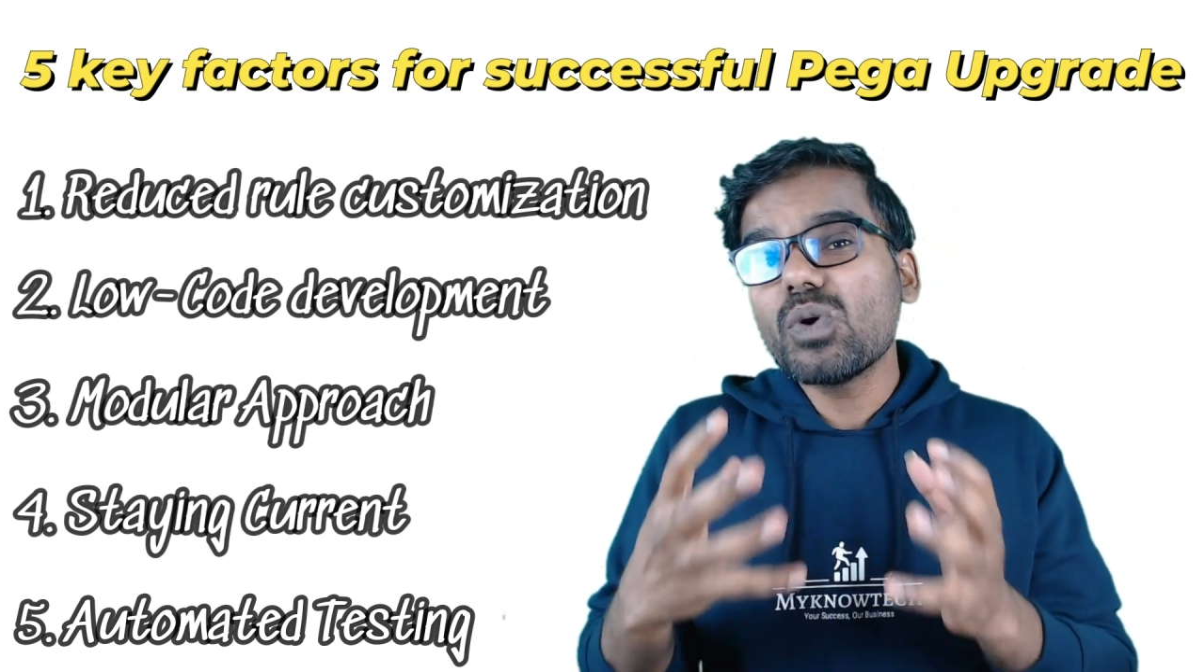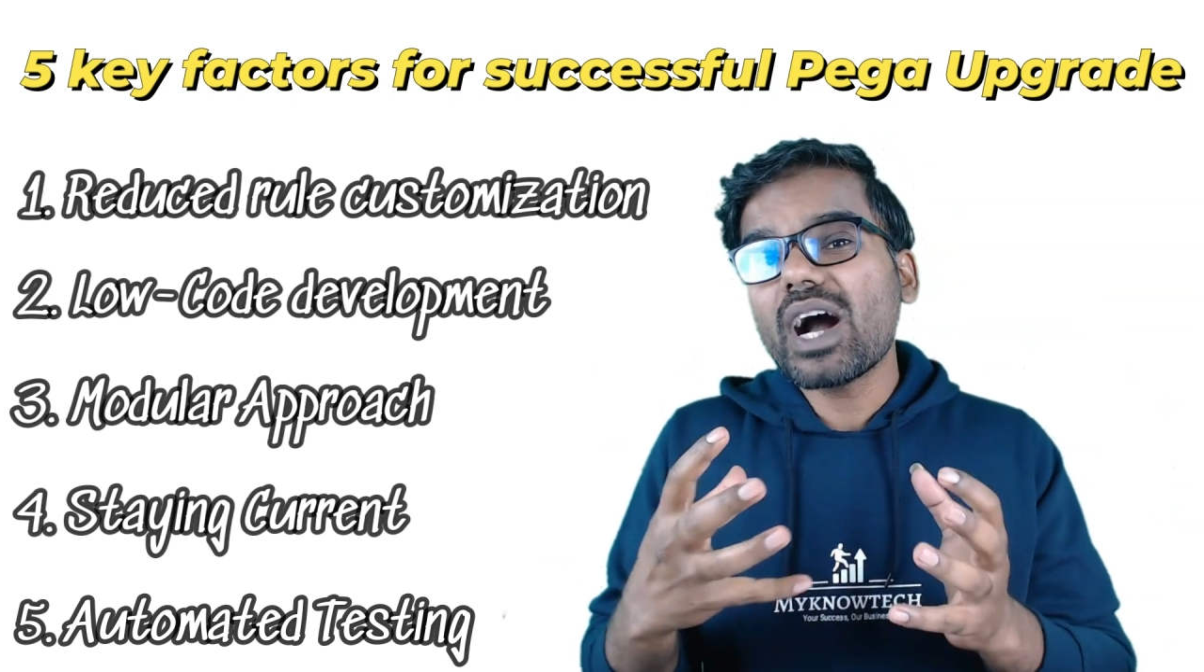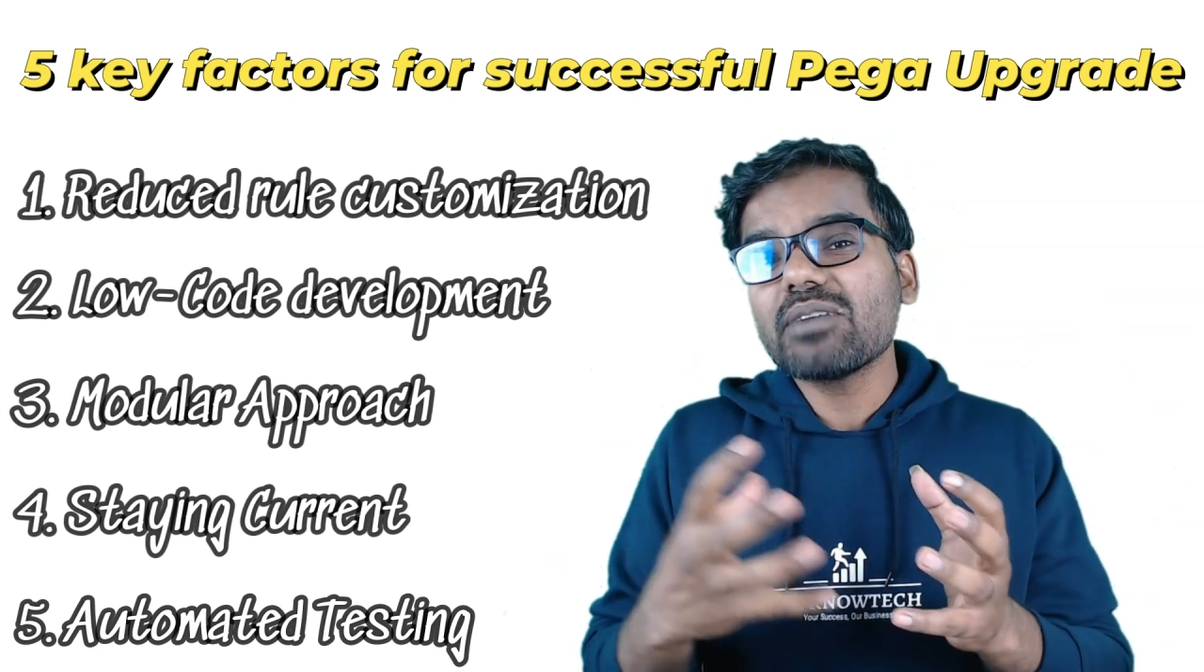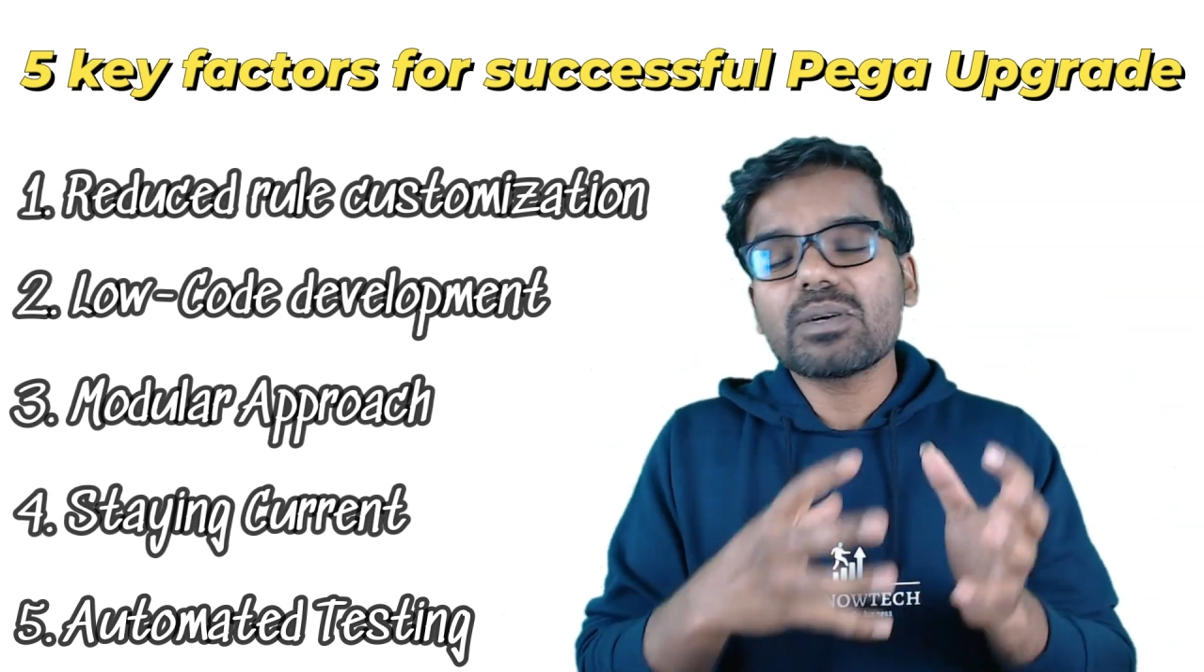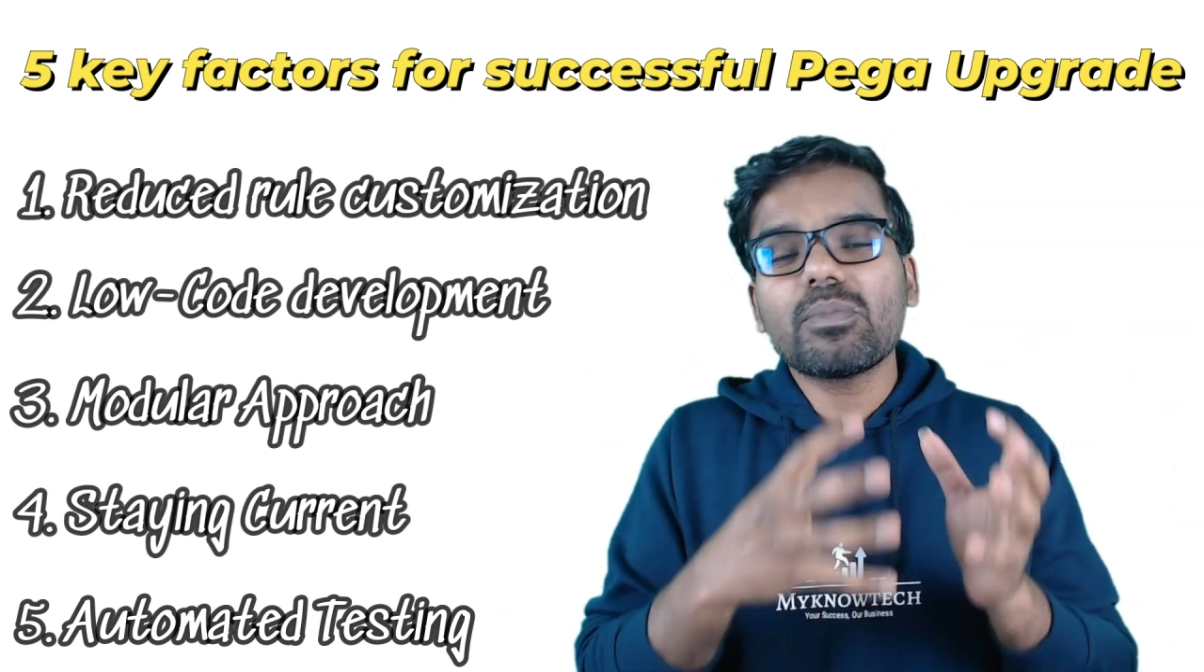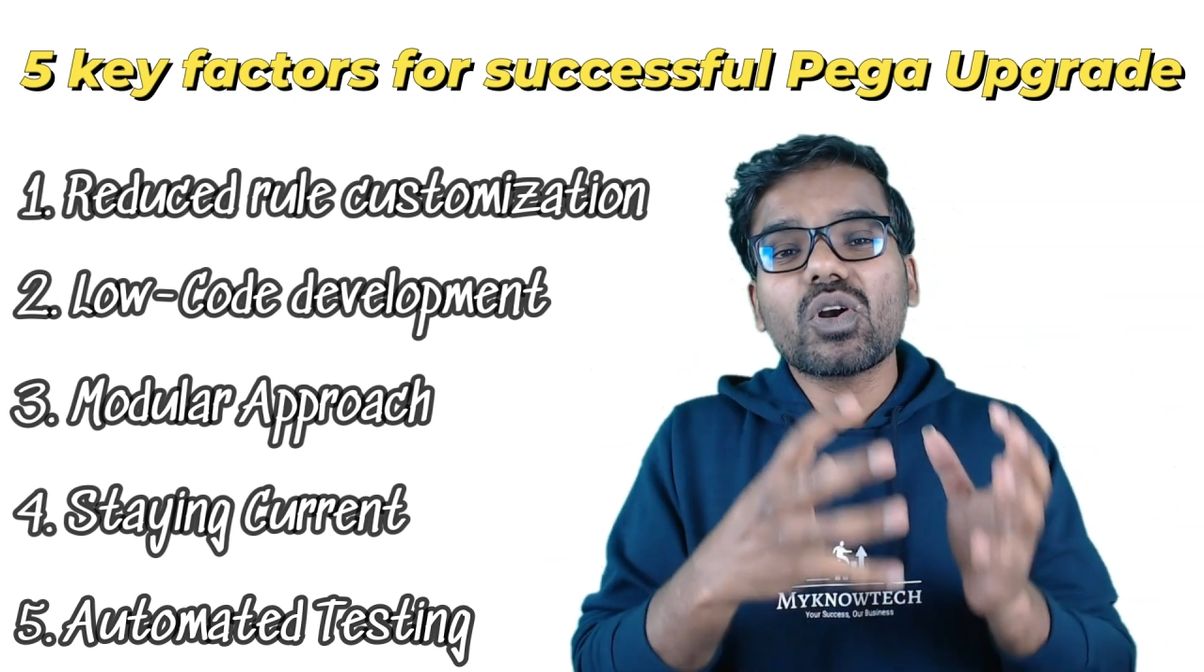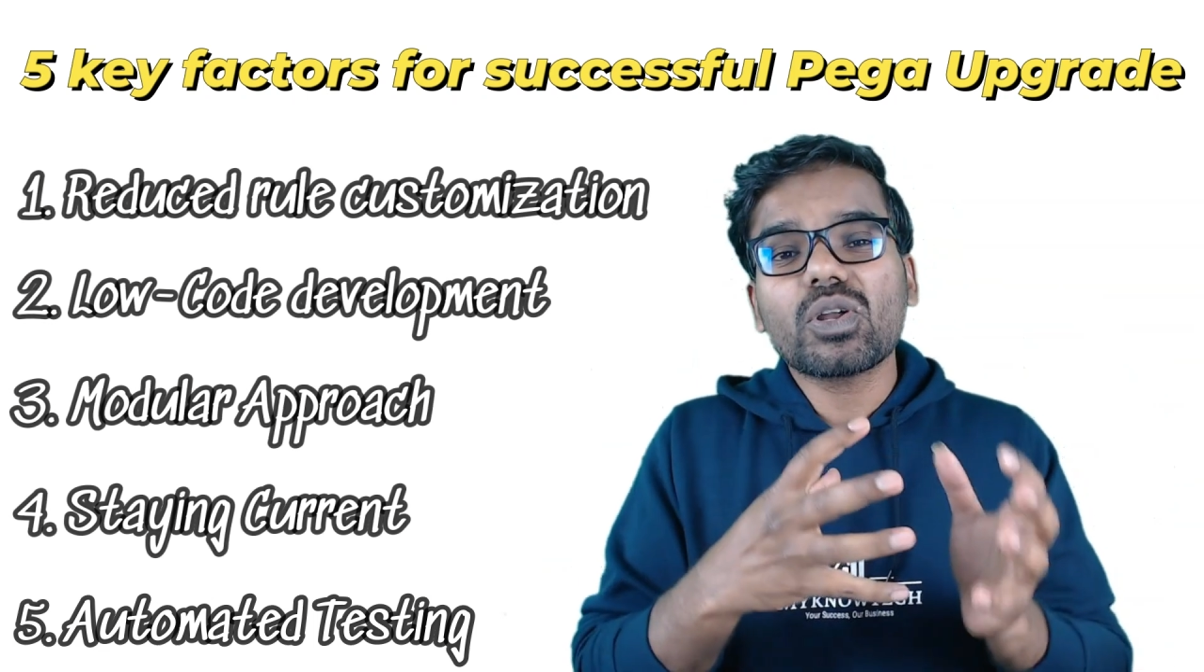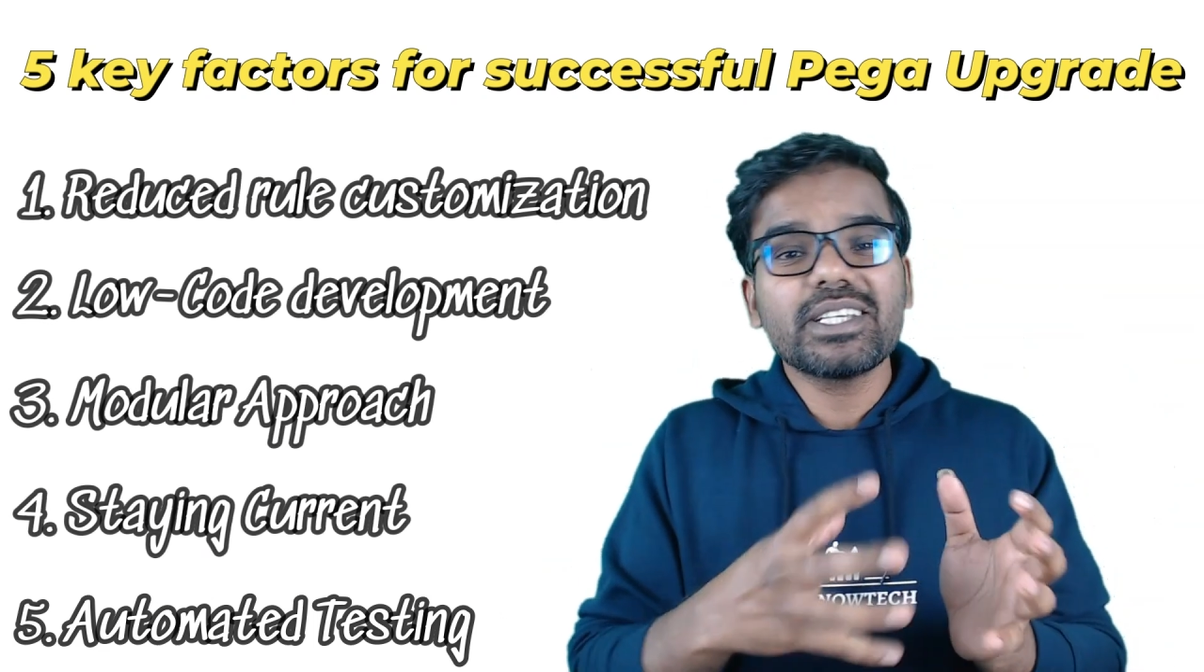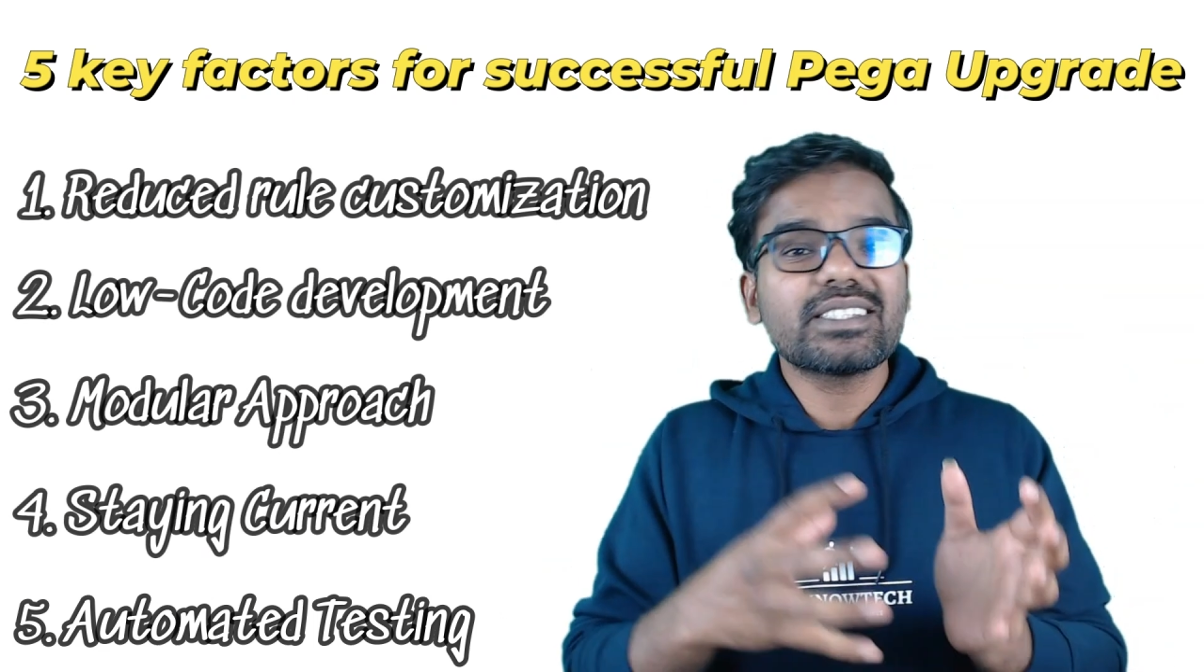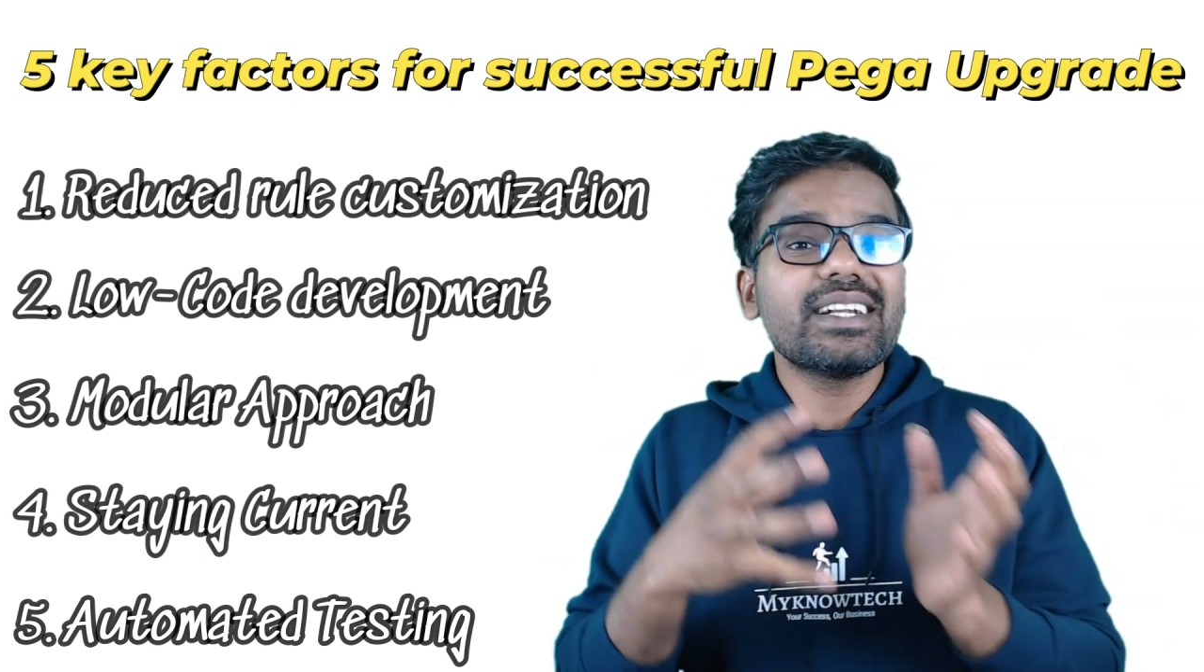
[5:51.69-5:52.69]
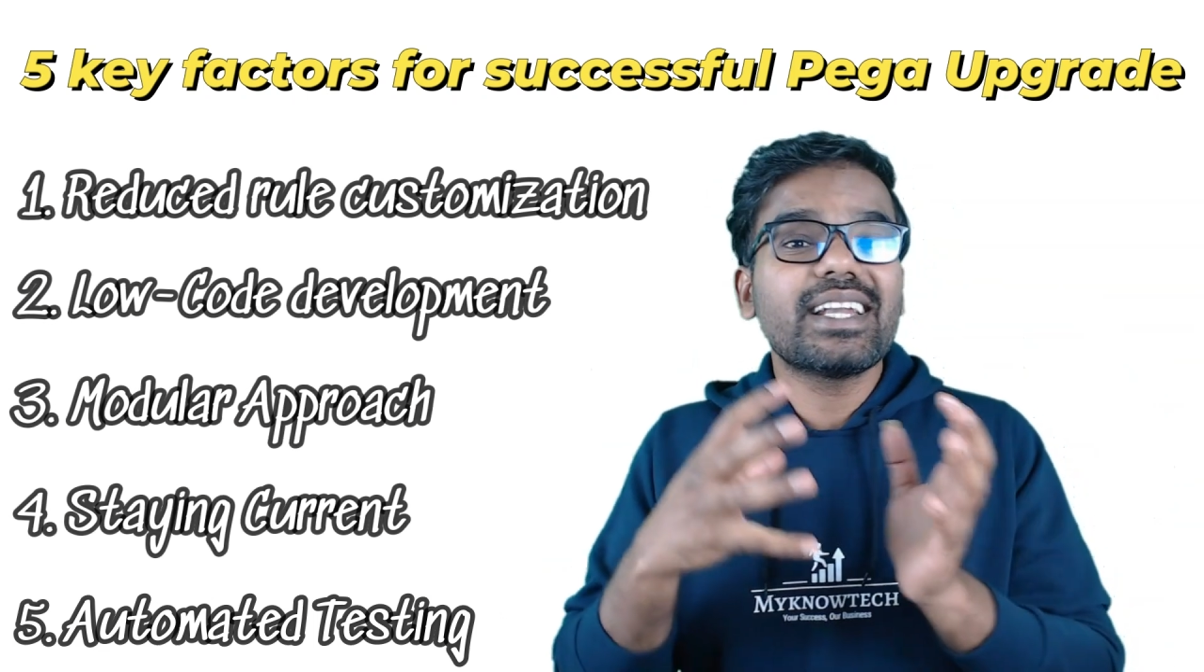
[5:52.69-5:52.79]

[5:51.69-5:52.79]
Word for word: have some automation